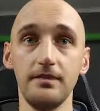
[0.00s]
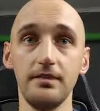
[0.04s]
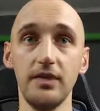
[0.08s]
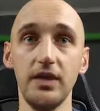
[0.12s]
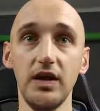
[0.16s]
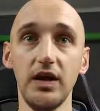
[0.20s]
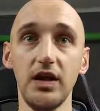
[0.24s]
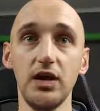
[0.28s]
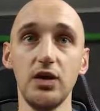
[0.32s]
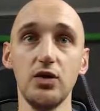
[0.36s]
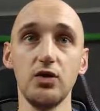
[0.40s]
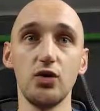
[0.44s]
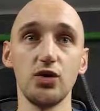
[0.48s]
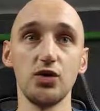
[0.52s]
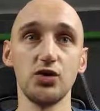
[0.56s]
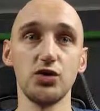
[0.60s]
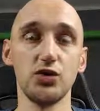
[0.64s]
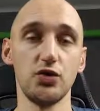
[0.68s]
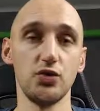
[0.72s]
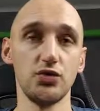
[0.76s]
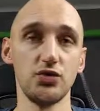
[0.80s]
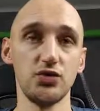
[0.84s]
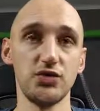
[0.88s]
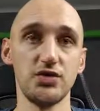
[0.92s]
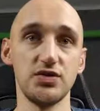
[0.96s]
hero
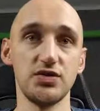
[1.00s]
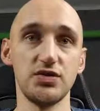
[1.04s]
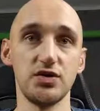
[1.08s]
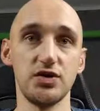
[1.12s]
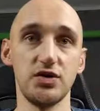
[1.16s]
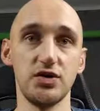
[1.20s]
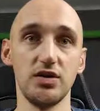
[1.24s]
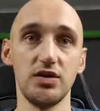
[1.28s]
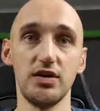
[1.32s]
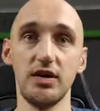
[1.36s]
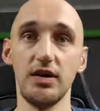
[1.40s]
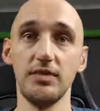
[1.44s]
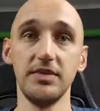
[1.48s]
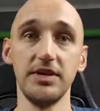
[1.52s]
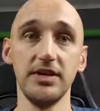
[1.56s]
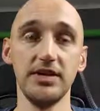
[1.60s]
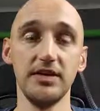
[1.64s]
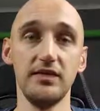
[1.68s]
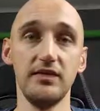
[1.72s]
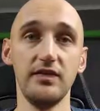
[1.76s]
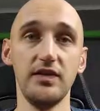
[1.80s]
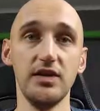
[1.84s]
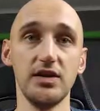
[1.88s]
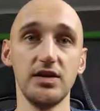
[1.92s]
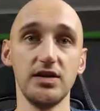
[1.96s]
shows,
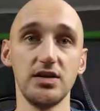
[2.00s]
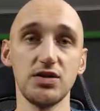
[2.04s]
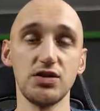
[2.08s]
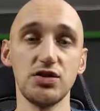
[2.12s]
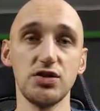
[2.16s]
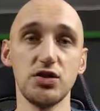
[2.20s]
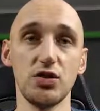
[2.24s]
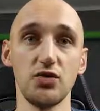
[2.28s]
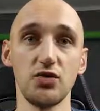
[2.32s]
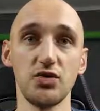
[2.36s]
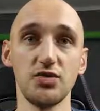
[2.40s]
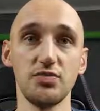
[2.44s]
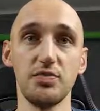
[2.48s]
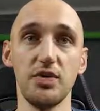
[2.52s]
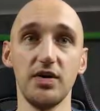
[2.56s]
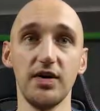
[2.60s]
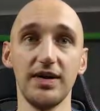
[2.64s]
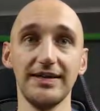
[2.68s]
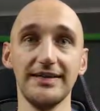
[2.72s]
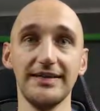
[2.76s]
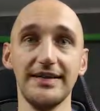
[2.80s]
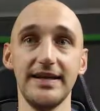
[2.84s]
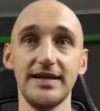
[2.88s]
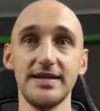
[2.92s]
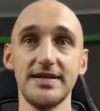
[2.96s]
the villain shows
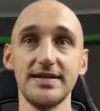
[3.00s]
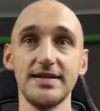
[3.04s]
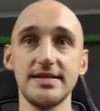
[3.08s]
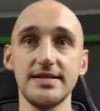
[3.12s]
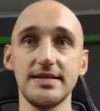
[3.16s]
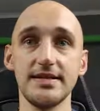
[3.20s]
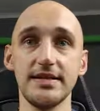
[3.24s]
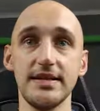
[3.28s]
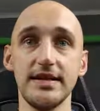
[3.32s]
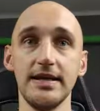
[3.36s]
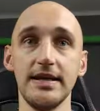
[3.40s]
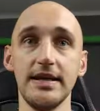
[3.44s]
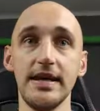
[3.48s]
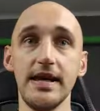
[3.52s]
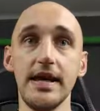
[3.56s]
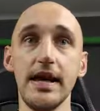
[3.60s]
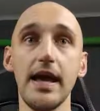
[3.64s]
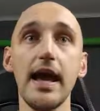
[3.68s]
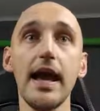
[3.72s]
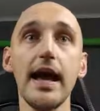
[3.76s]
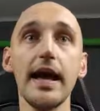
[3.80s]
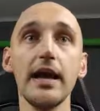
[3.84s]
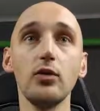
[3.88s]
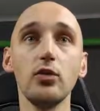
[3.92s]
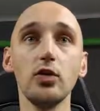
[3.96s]
pocket tens,
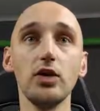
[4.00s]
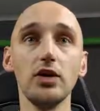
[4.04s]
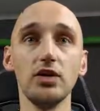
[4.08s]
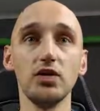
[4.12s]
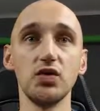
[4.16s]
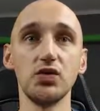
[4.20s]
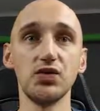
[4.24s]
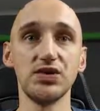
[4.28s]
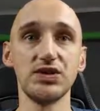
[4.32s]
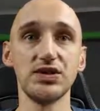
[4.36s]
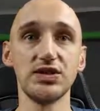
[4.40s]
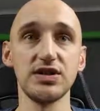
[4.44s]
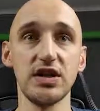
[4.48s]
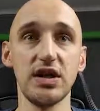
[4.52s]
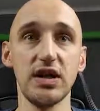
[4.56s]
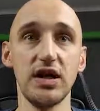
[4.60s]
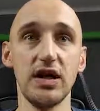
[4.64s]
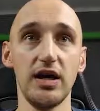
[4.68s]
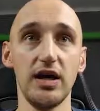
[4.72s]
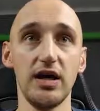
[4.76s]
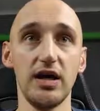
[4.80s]
and we lose